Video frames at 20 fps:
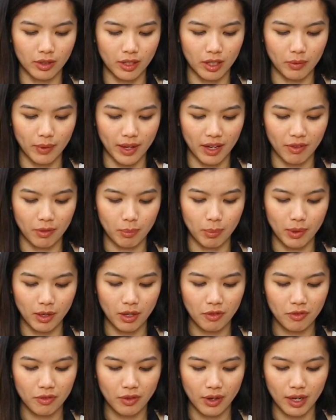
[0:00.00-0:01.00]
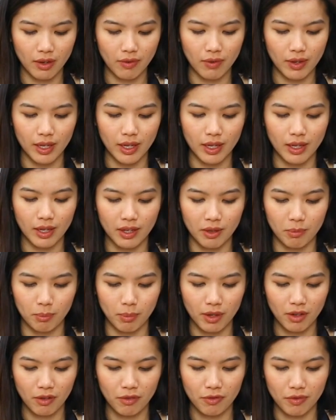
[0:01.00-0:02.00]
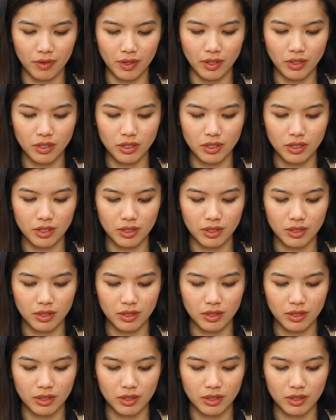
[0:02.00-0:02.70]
now we have a bit of gravy, a bit of fish.